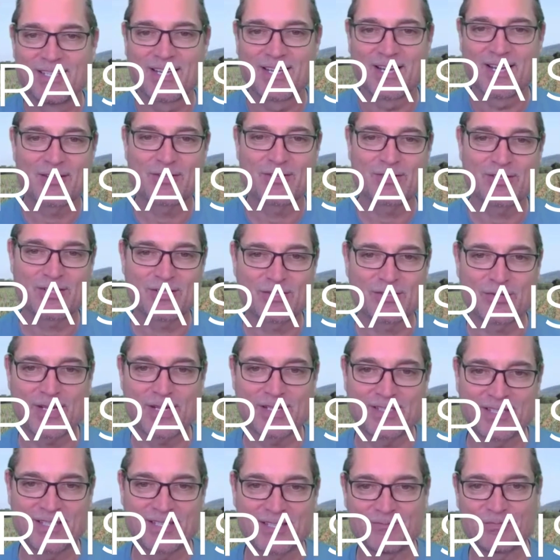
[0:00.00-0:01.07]
others are trying
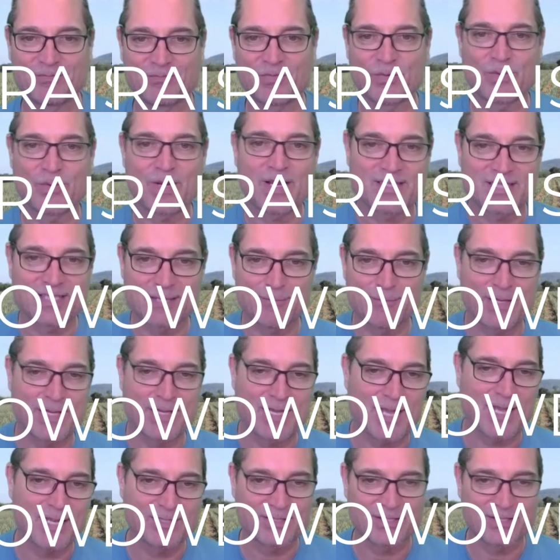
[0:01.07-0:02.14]
to raise the
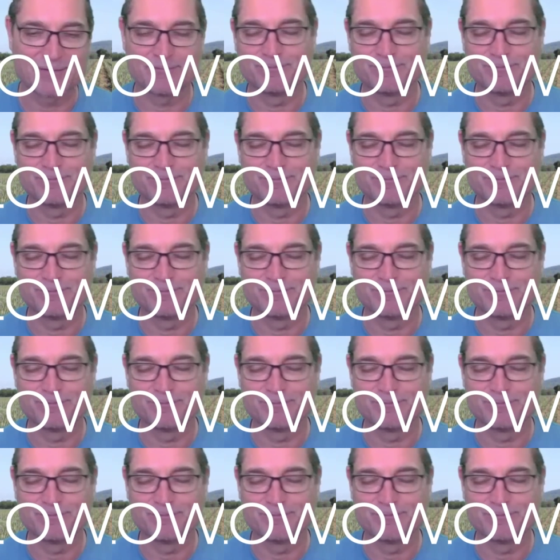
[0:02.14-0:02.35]
pH. And